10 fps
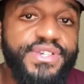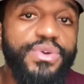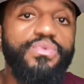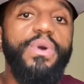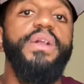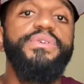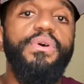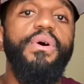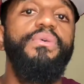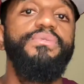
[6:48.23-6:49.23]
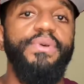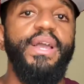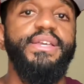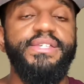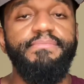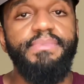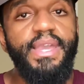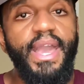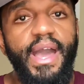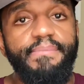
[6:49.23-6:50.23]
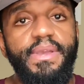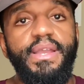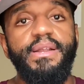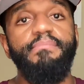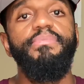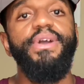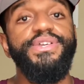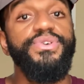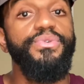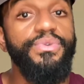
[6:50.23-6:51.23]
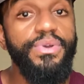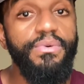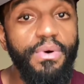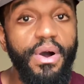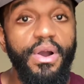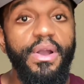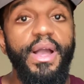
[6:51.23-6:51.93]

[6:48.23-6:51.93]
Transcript: So run your own race and be happy and embrace who you are